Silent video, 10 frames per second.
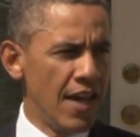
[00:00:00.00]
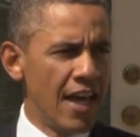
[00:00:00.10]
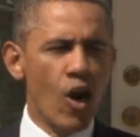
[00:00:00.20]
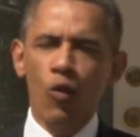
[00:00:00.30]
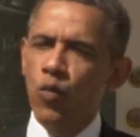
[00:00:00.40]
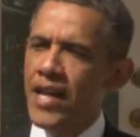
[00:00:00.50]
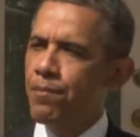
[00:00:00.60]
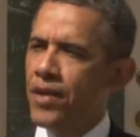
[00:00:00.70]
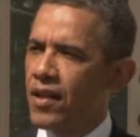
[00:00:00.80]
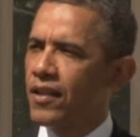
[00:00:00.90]
And our
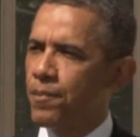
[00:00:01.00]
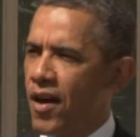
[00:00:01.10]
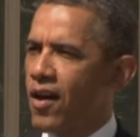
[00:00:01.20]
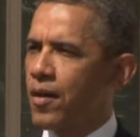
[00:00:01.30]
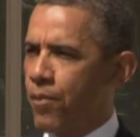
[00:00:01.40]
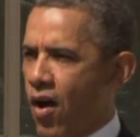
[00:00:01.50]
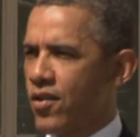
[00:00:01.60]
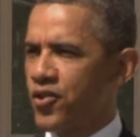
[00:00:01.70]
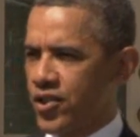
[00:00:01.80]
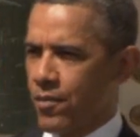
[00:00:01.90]
Rebuild America
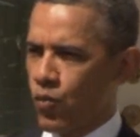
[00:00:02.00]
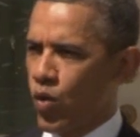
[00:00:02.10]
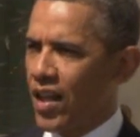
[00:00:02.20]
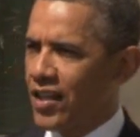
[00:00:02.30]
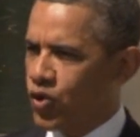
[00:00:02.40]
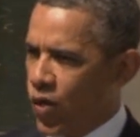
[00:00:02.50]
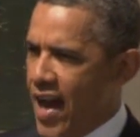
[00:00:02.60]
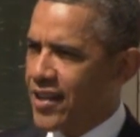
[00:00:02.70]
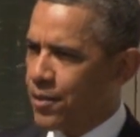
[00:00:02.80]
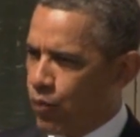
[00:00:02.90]
partnership will
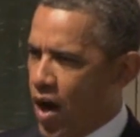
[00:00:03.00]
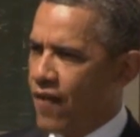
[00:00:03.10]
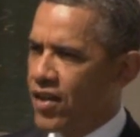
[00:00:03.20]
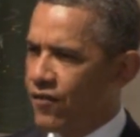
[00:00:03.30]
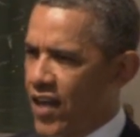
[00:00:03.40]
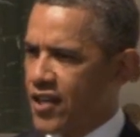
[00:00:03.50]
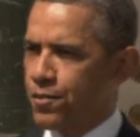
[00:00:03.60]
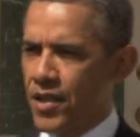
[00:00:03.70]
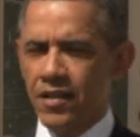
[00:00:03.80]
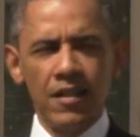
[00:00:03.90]
attract private
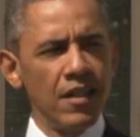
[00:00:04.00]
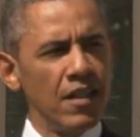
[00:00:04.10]
investment